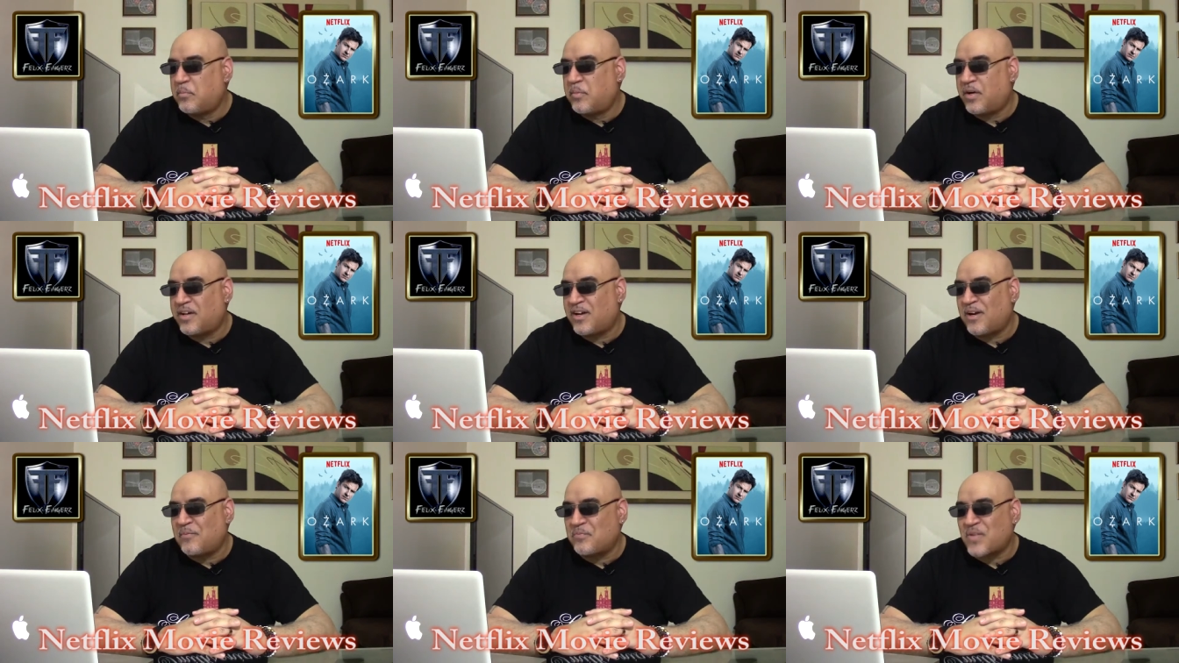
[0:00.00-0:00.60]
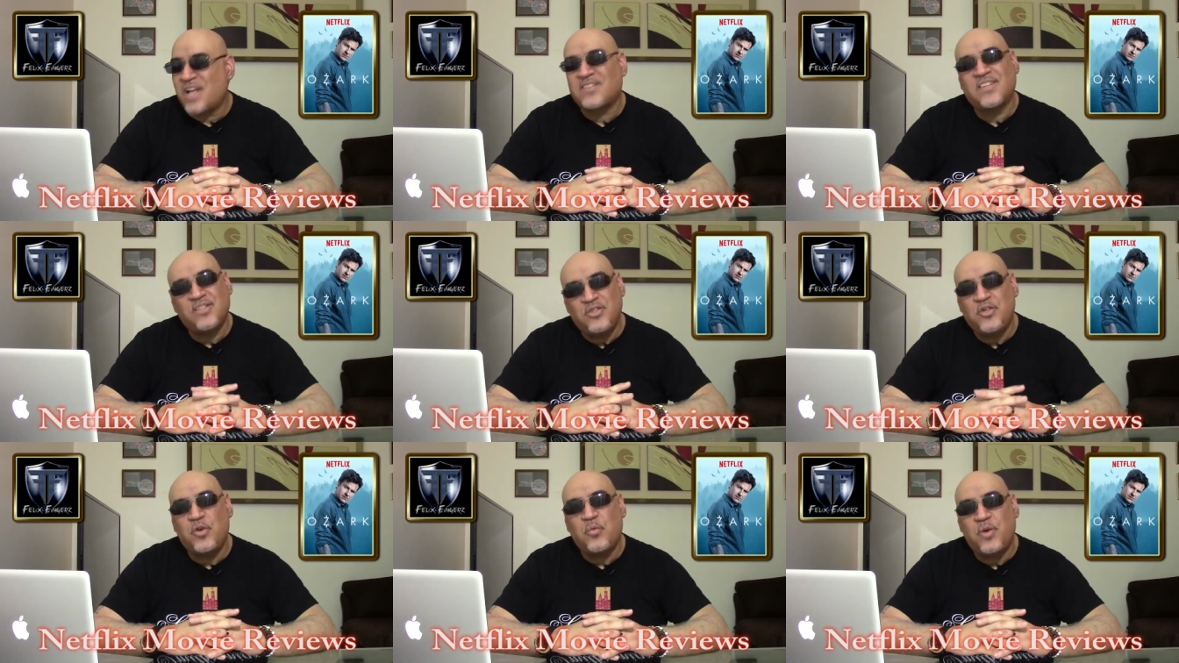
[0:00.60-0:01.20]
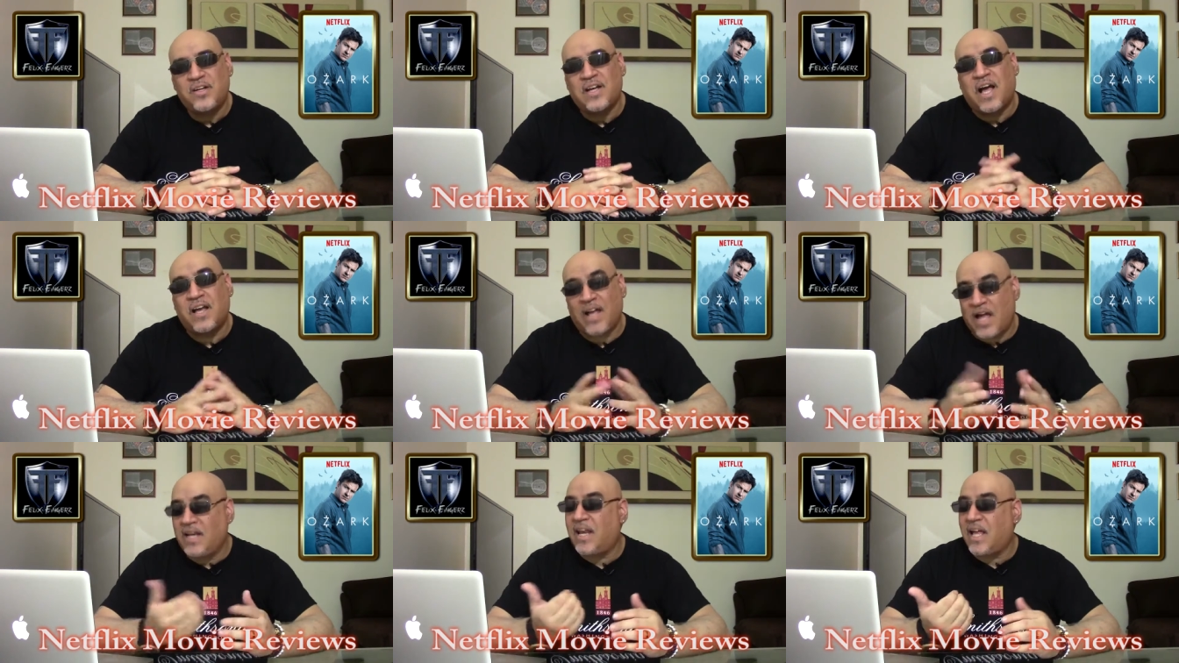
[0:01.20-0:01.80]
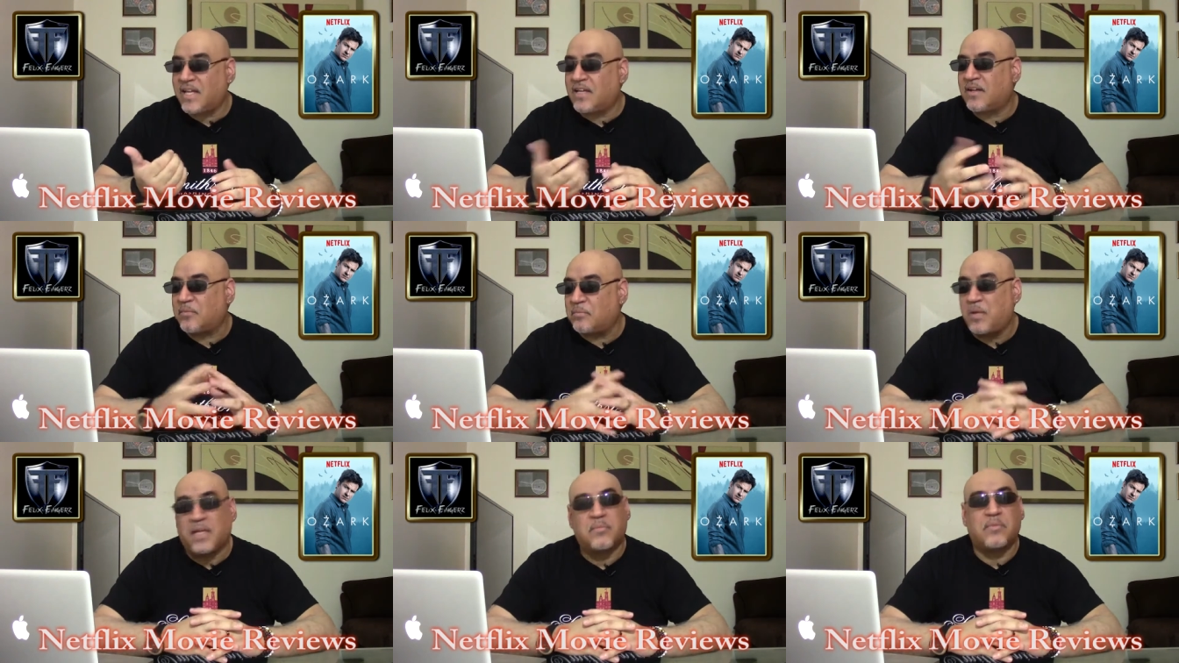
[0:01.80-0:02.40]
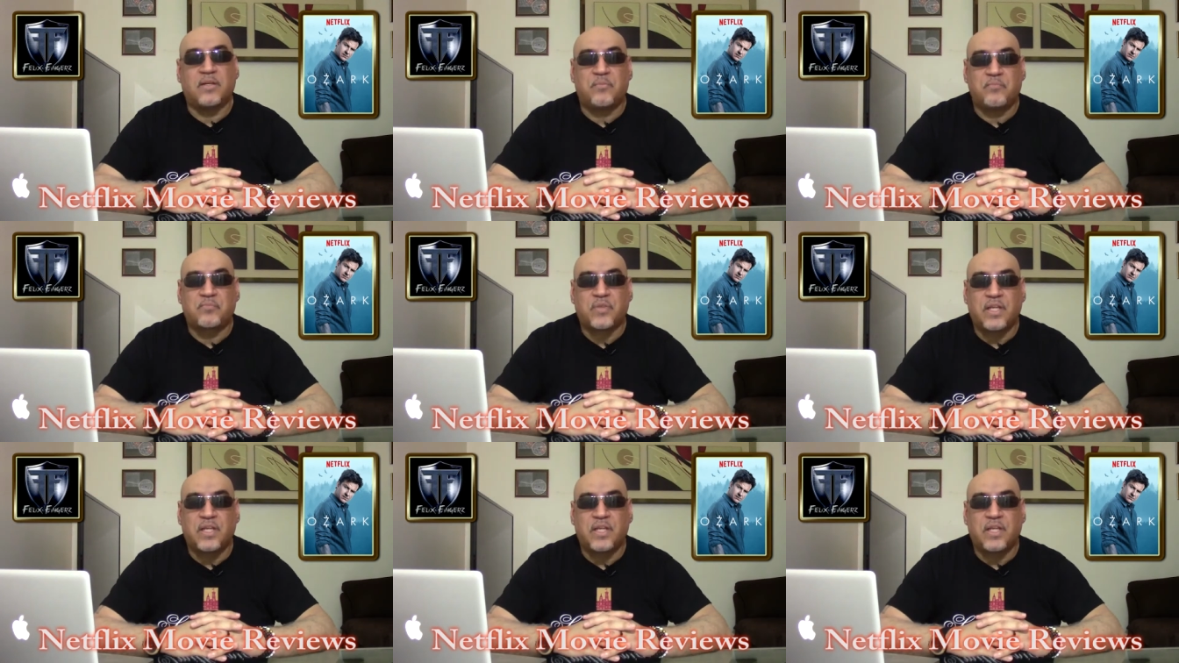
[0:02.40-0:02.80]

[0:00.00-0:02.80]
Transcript: But I said, you know what? I like Bateman.